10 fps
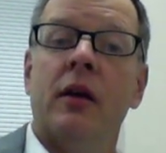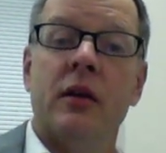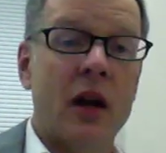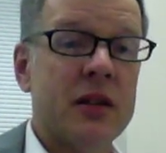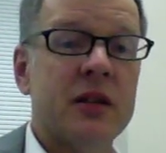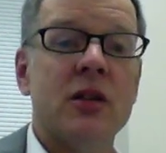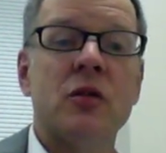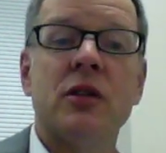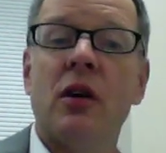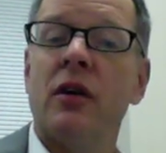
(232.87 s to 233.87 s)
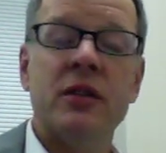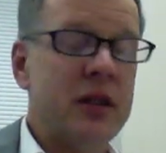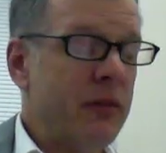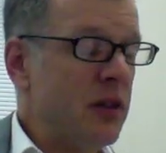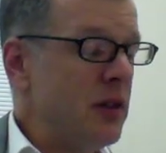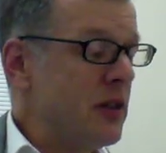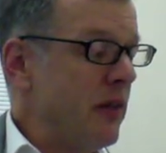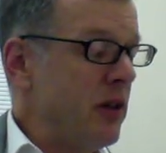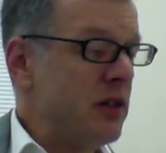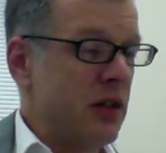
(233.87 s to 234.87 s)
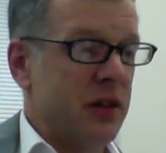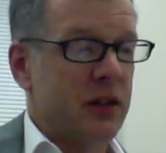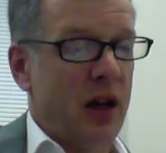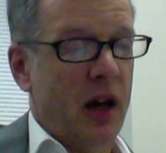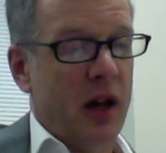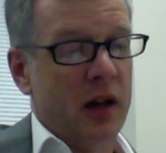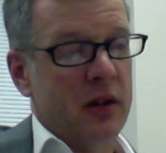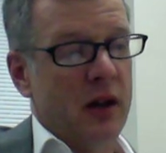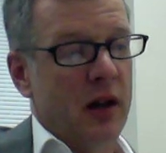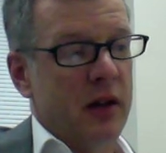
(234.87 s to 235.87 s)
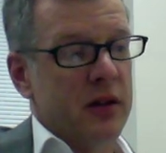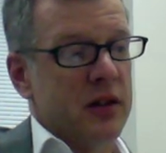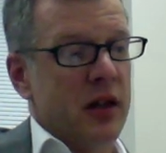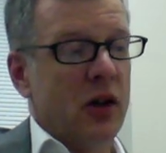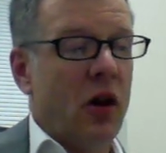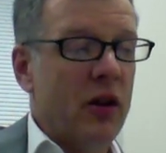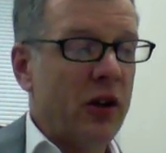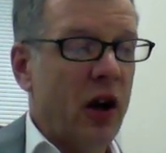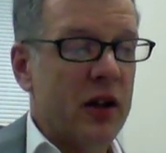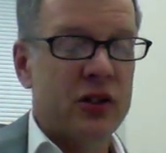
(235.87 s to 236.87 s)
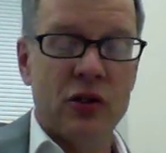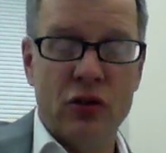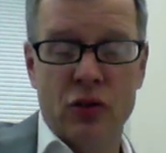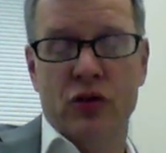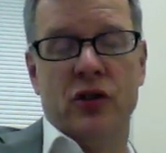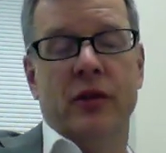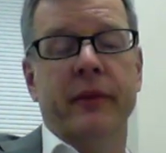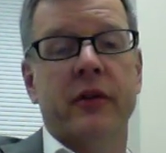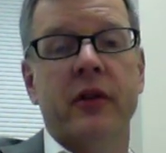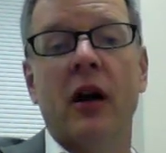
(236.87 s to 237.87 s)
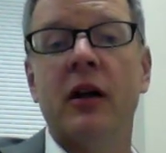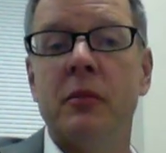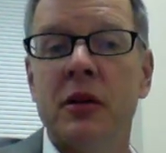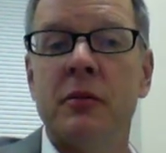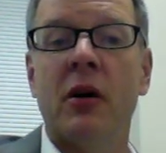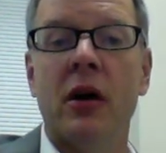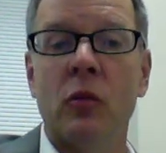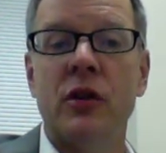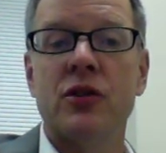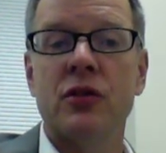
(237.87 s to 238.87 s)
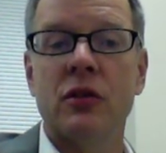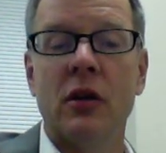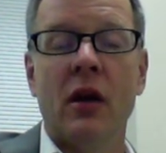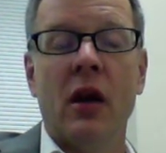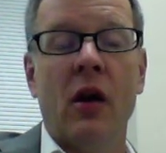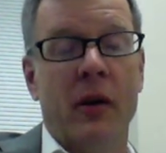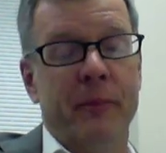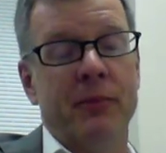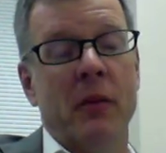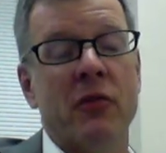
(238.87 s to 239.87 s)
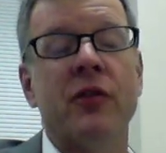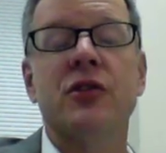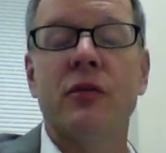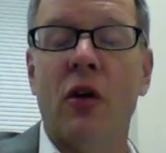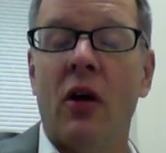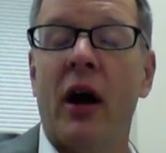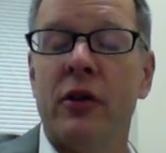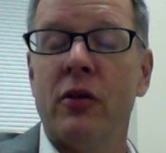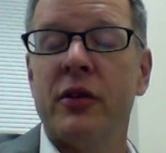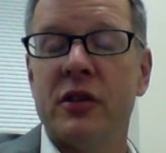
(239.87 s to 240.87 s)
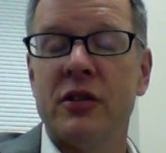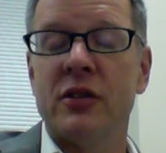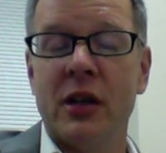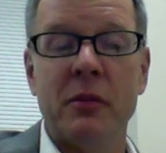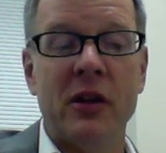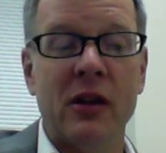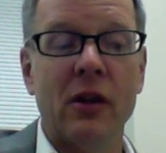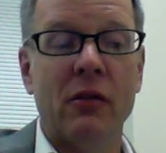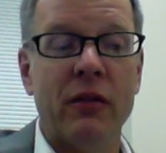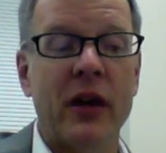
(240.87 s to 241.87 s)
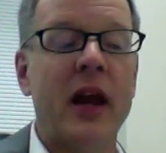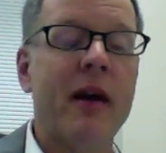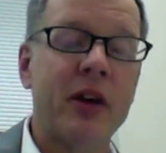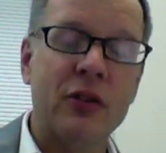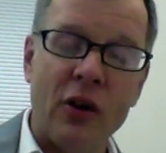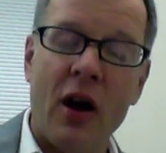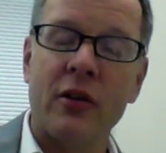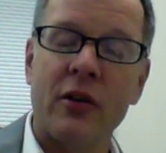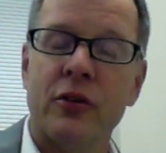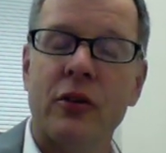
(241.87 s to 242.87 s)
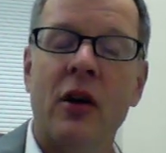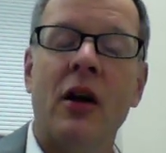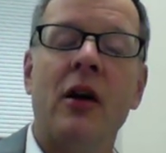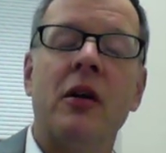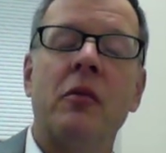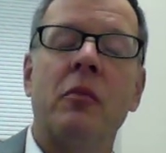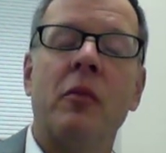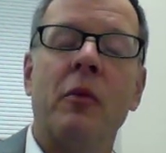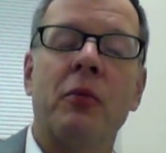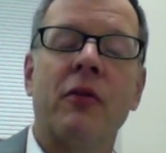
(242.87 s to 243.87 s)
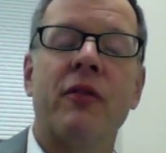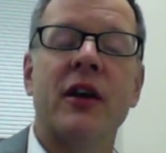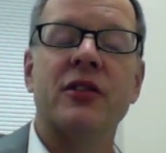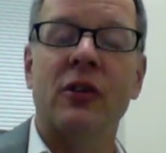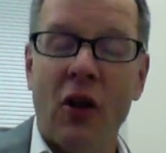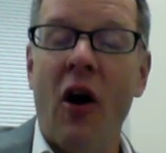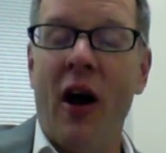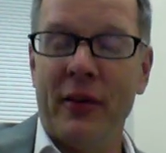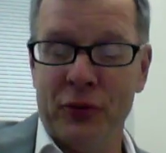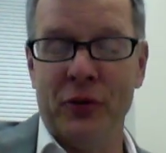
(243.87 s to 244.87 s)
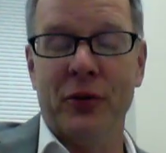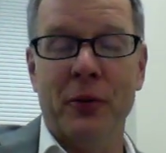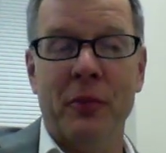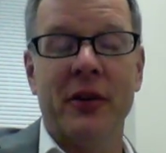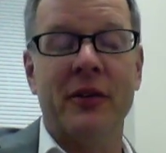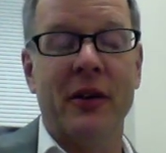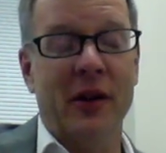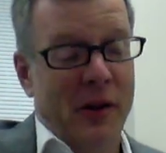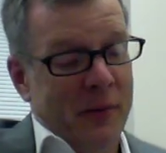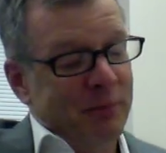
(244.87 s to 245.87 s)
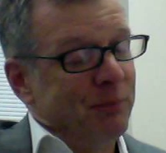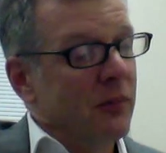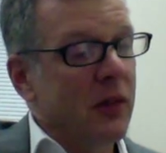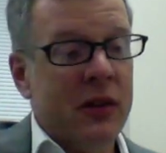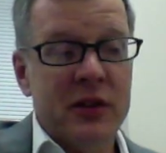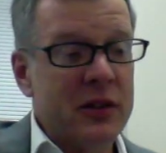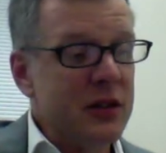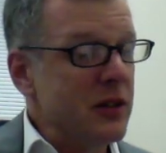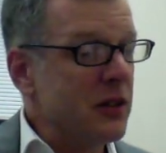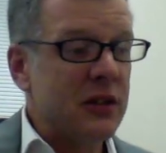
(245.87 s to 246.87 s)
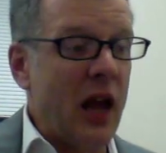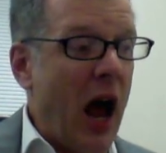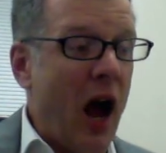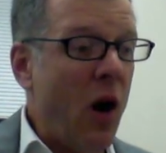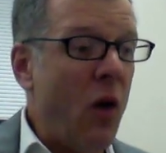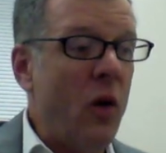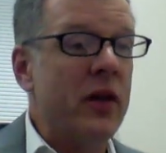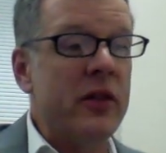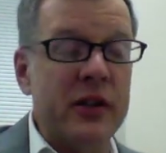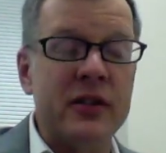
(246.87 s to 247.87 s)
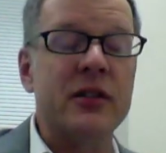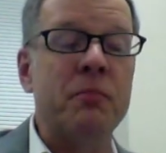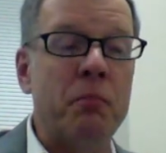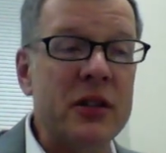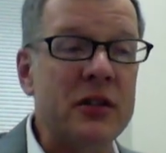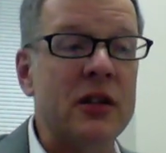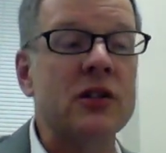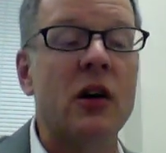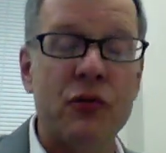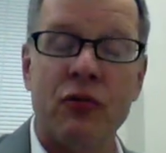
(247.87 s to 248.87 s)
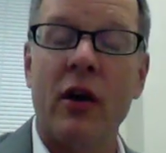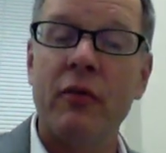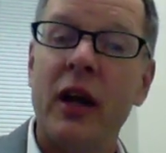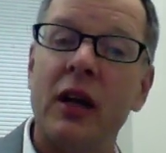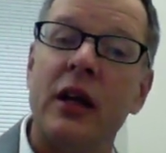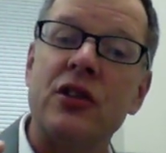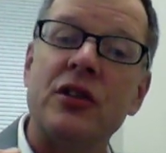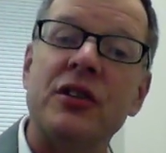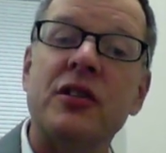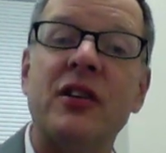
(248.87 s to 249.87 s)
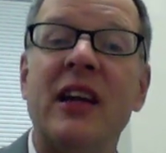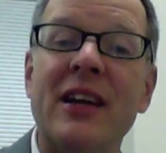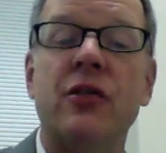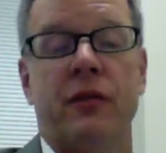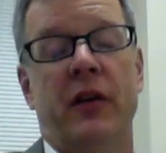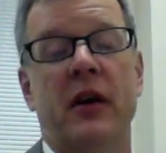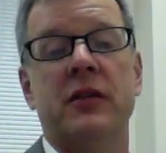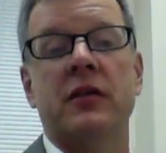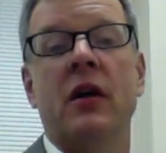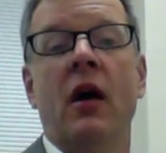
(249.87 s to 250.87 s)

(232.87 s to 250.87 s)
United States was started in 1776, and this thing called the Constitution, the document upon which, first of all, I that this is going to be a little funny, having a doctor profess law to you, but this is how this business of drug regulation sits at the interface